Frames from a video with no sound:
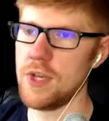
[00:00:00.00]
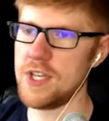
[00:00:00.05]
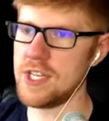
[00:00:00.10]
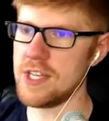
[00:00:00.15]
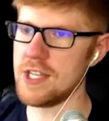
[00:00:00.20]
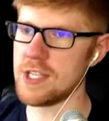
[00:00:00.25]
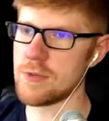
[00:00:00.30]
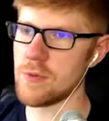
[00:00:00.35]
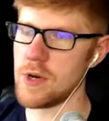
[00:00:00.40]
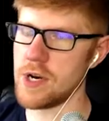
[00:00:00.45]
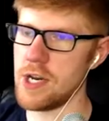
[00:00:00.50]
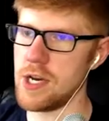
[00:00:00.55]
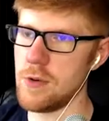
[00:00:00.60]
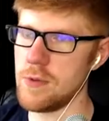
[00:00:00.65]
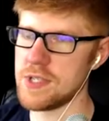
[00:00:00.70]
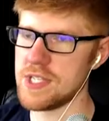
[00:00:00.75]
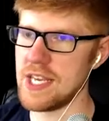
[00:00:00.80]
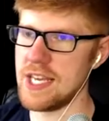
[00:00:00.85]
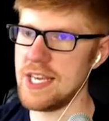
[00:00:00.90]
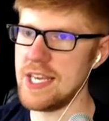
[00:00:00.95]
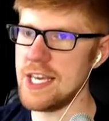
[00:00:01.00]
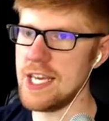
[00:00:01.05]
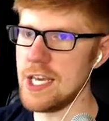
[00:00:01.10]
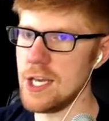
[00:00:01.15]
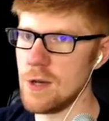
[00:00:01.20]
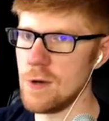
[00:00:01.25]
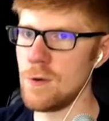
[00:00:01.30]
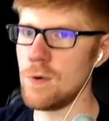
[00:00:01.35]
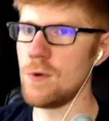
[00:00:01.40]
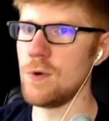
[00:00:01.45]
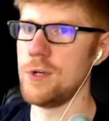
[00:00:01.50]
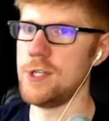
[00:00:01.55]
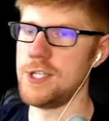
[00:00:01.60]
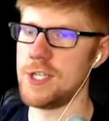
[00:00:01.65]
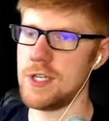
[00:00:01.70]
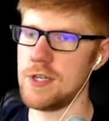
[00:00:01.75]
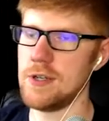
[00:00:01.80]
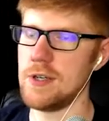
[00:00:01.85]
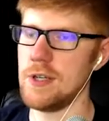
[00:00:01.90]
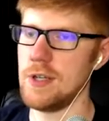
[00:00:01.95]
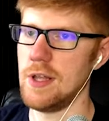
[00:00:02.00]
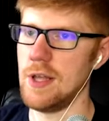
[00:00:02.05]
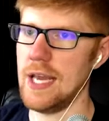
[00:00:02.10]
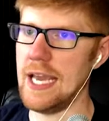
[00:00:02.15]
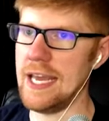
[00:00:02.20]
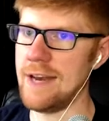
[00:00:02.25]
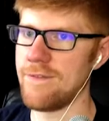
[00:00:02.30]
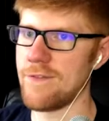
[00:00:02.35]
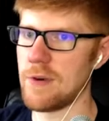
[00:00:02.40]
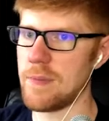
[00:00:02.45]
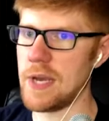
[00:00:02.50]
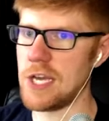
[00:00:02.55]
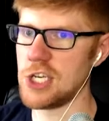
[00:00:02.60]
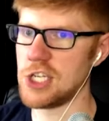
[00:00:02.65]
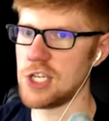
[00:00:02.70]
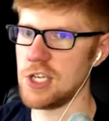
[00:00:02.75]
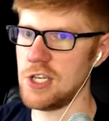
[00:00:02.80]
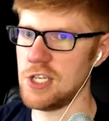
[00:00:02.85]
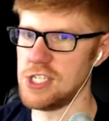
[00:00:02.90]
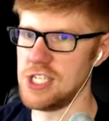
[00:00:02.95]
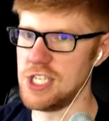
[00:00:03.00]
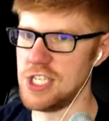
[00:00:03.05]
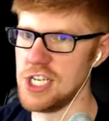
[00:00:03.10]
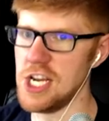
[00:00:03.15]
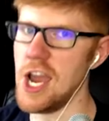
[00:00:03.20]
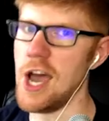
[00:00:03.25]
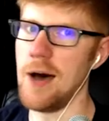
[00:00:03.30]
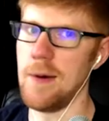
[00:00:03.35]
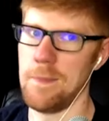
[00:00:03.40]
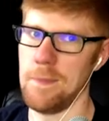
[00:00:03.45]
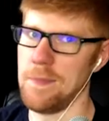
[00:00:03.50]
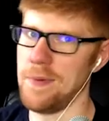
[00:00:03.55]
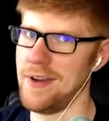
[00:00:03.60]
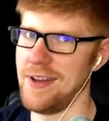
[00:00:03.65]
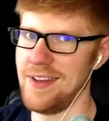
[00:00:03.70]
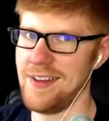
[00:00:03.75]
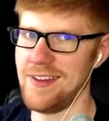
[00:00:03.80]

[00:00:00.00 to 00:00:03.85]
did this one and it was a huge information dump.